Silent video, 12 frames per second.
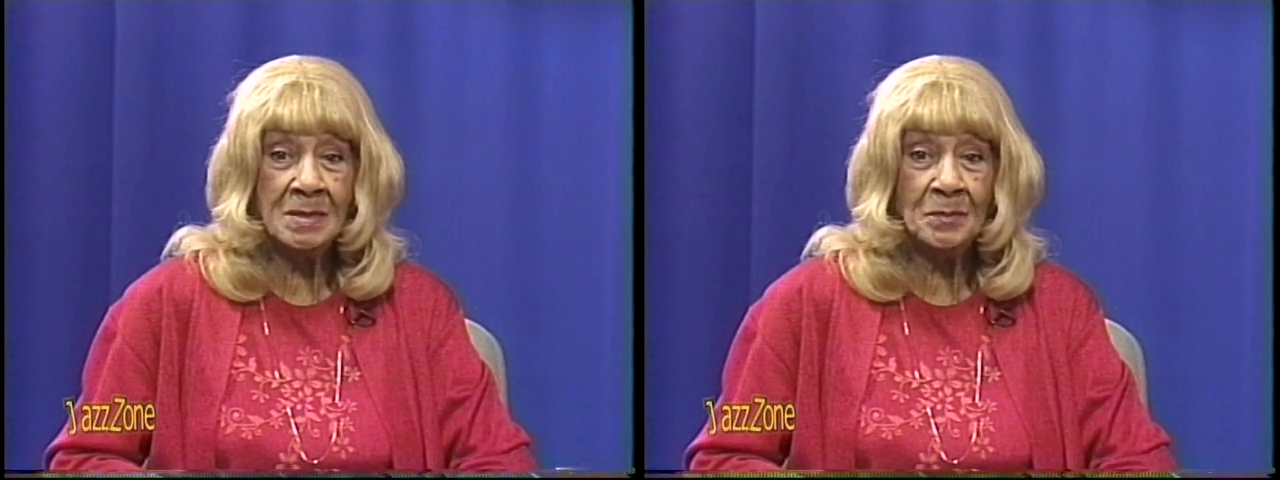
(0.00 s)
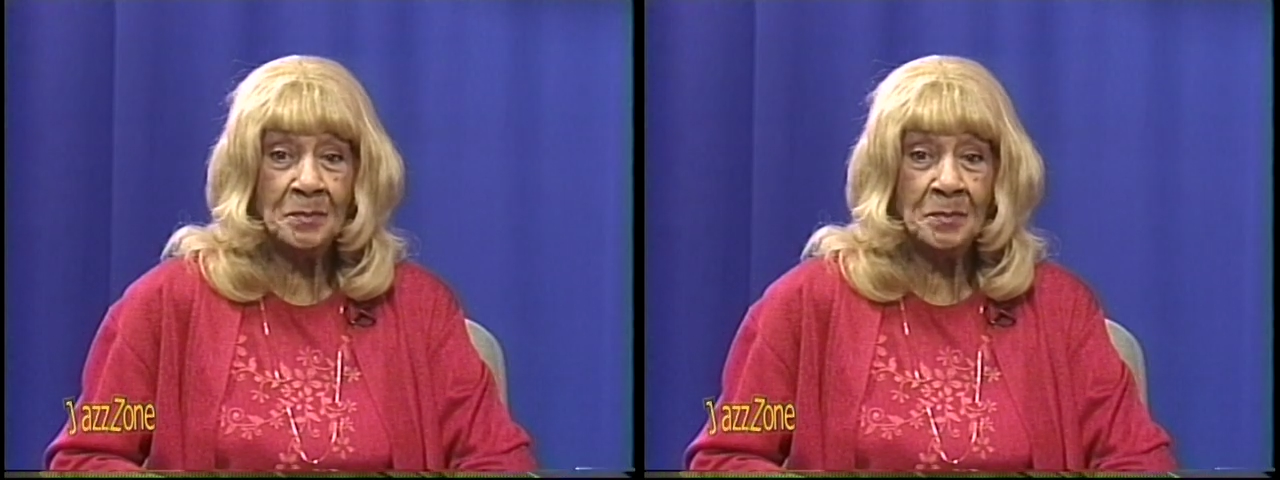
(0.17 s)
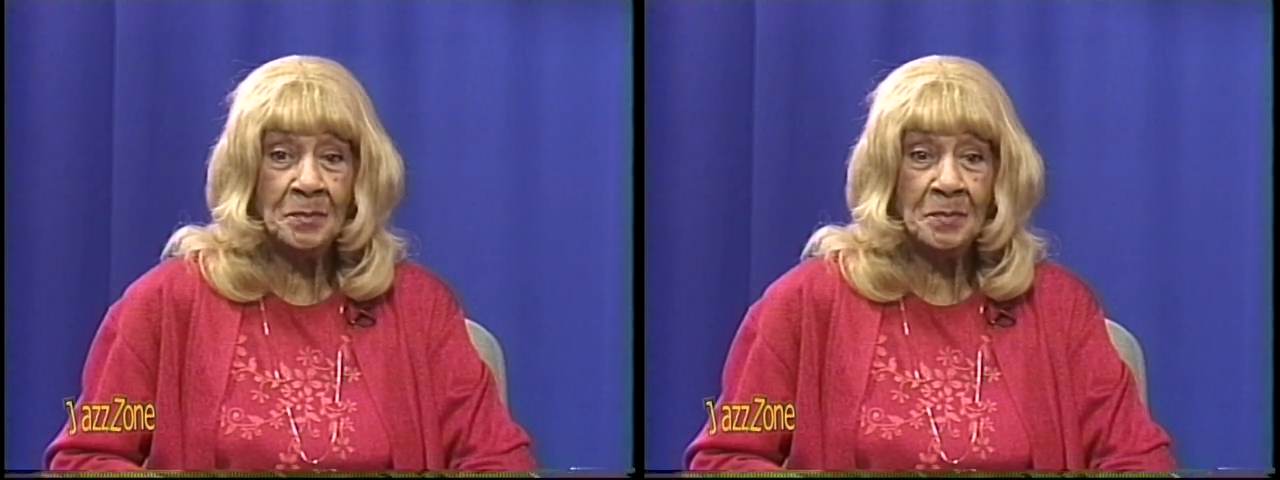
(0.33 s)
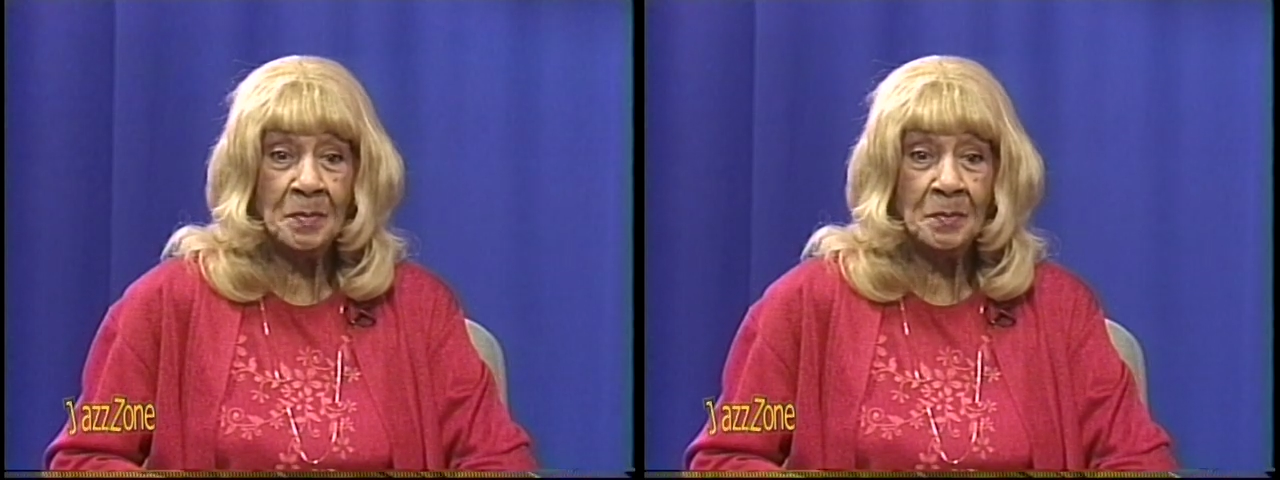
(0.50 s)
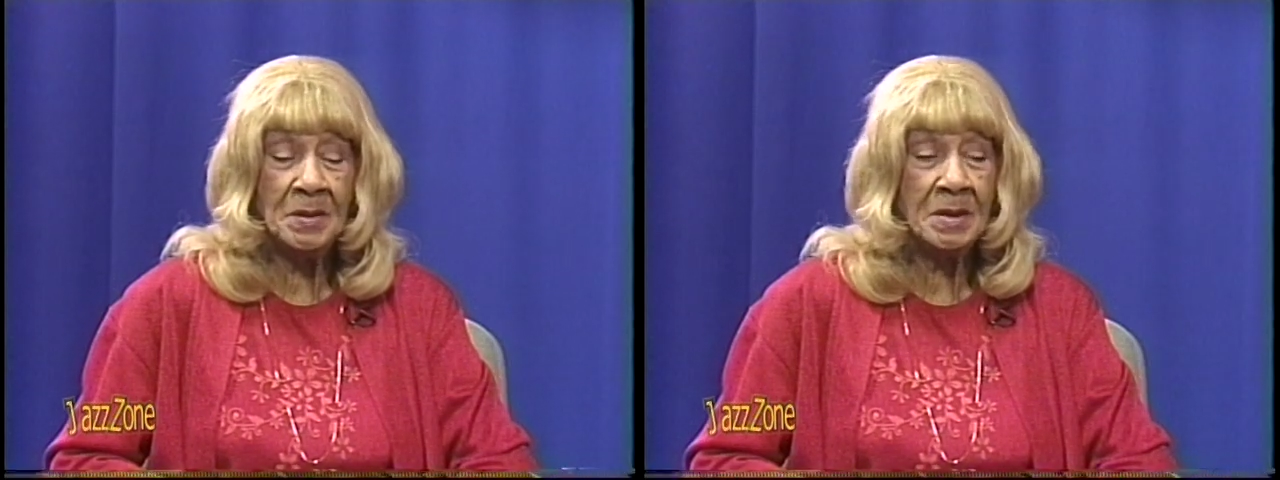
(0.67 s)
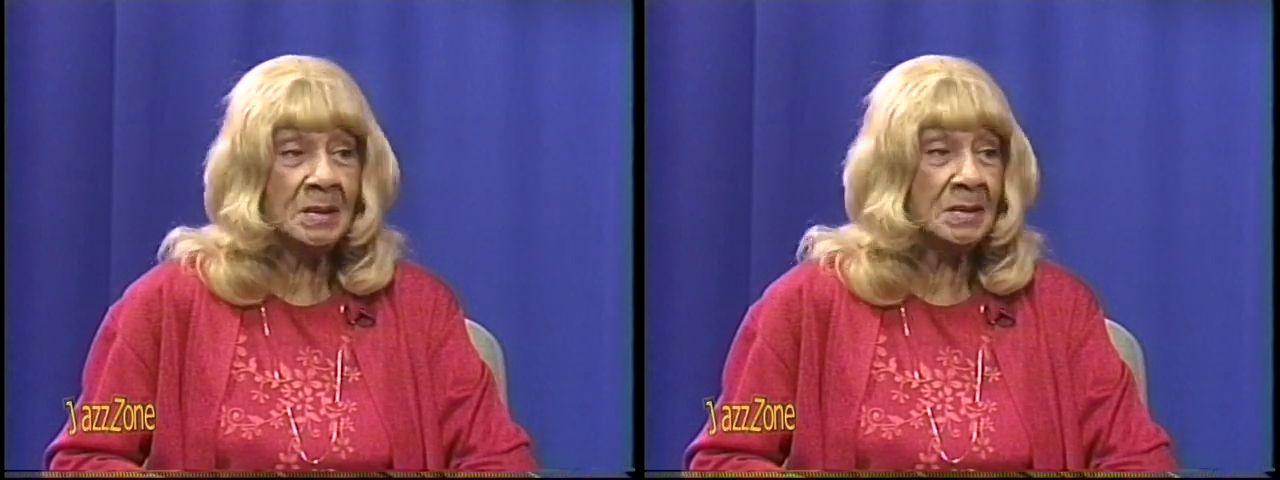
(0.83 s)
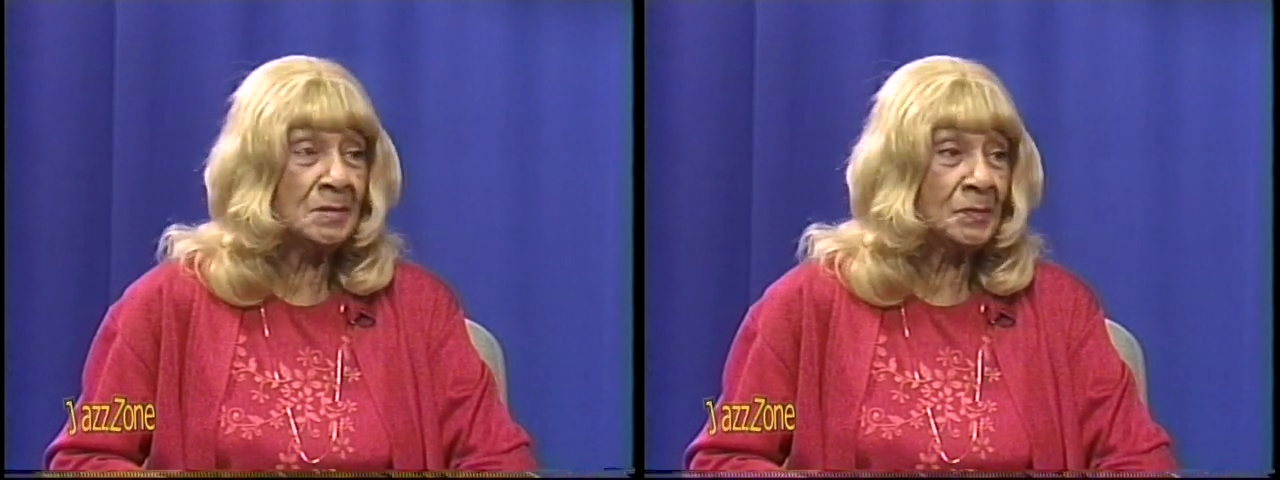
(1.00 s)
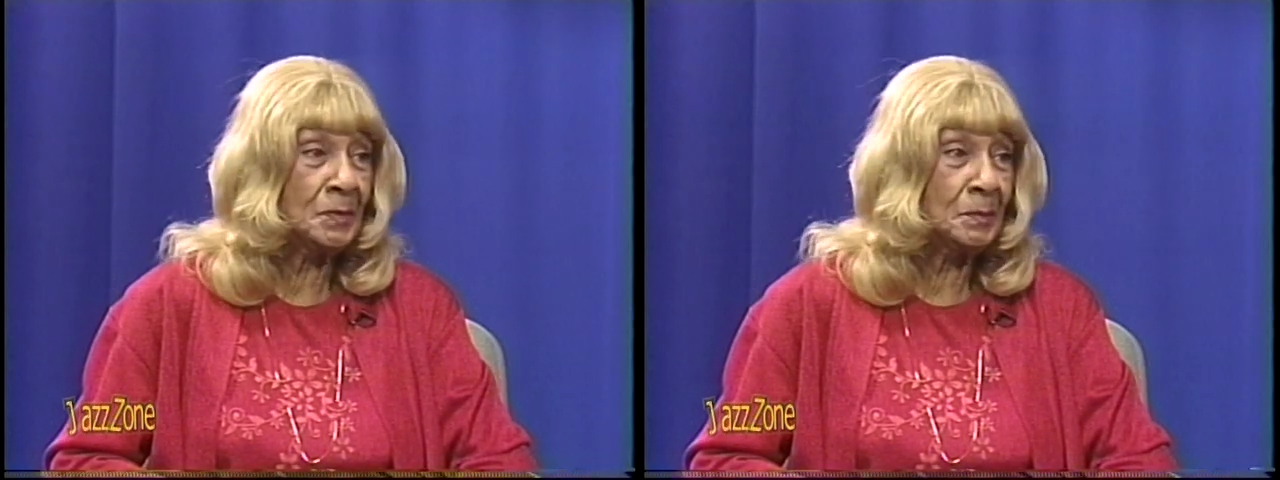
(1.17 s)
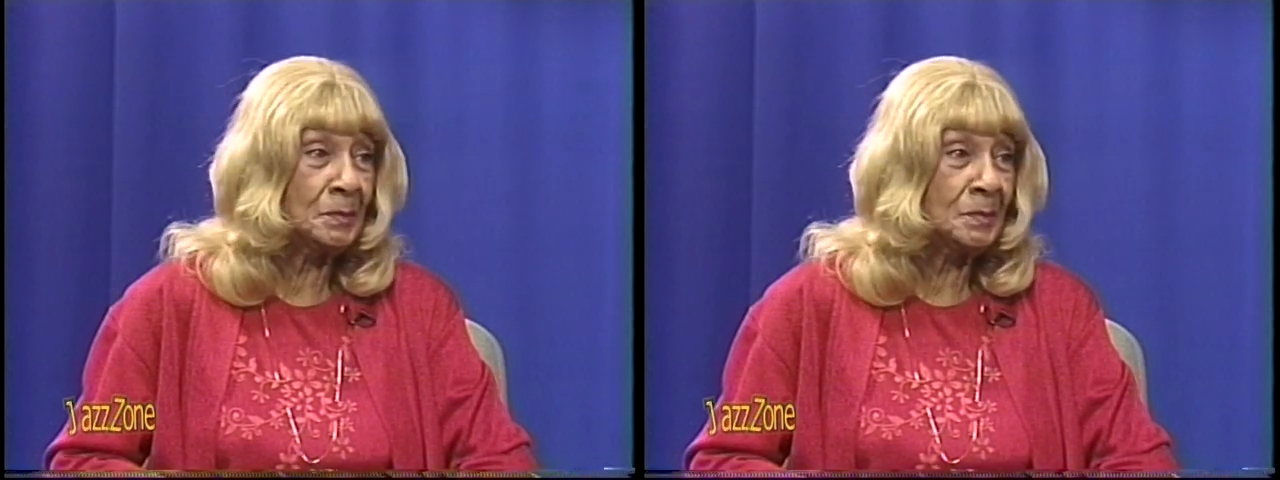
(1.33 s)
the pianist
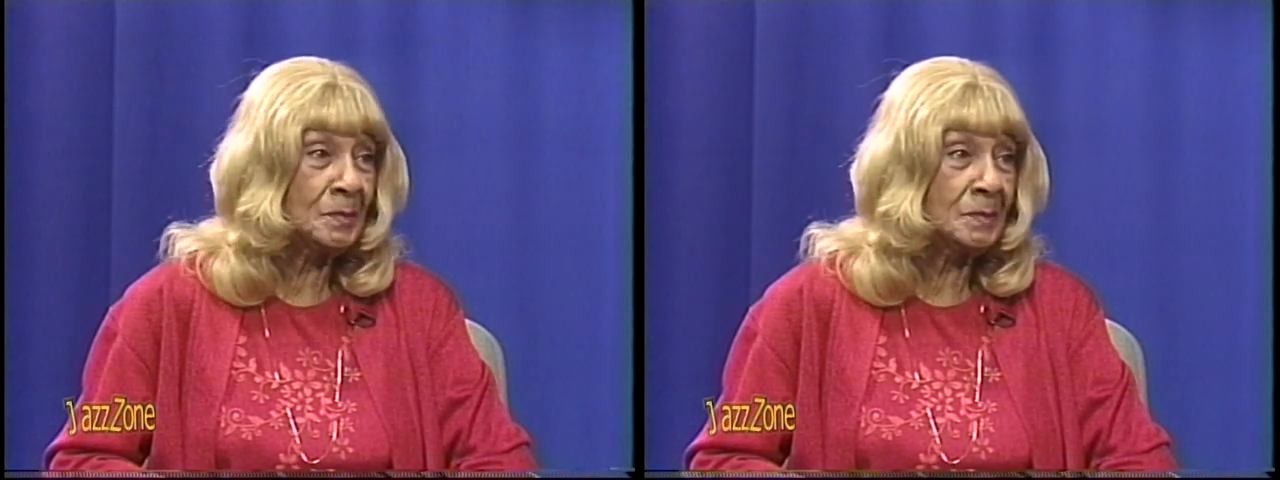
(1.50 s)
from